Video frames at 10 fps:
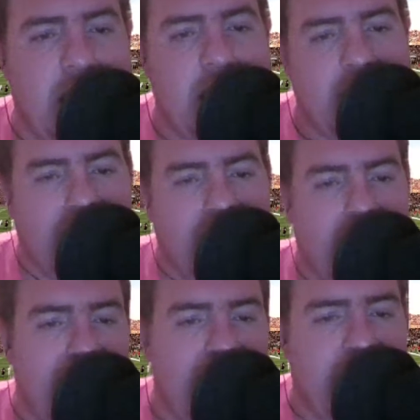hit
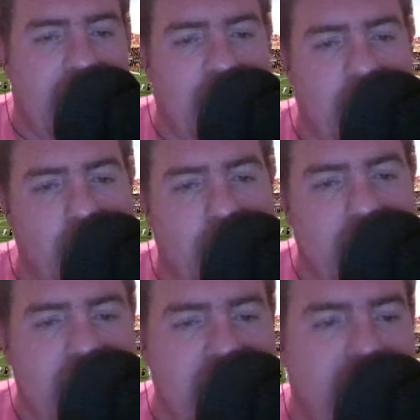298,
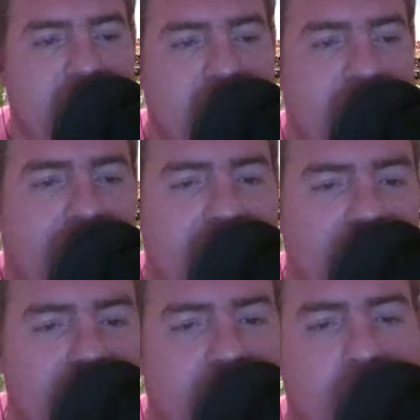286. Last year
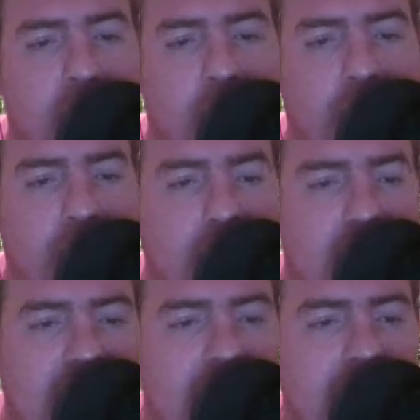he hit 230.